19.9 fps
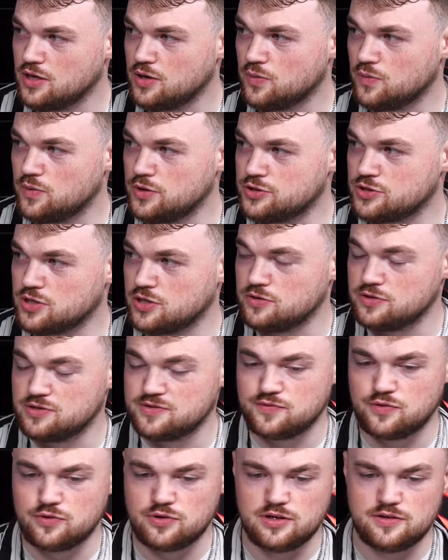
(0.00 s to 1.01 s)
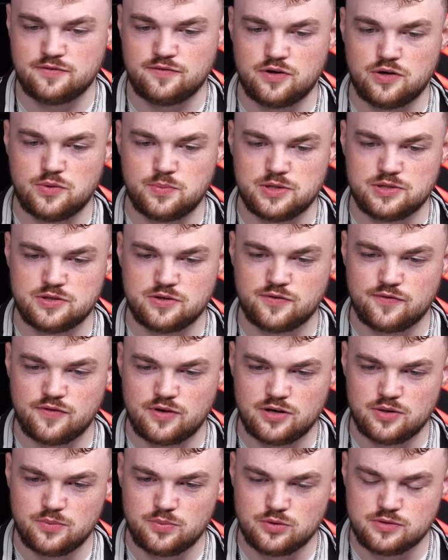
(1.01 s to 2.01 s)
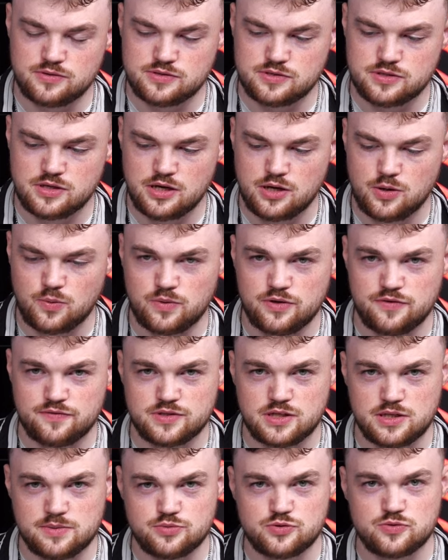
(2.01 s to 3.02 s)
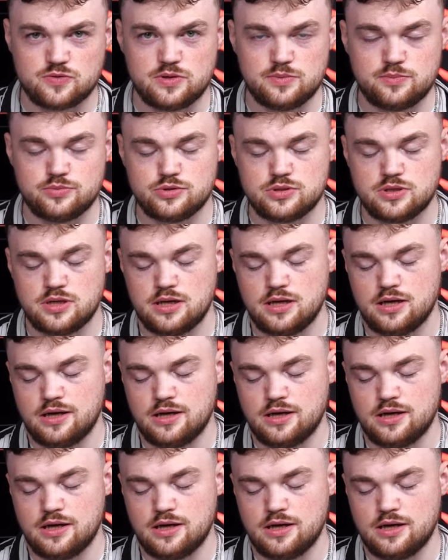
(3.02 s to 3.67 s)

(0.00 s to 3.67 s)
which I use for environmental variables with TypeScript.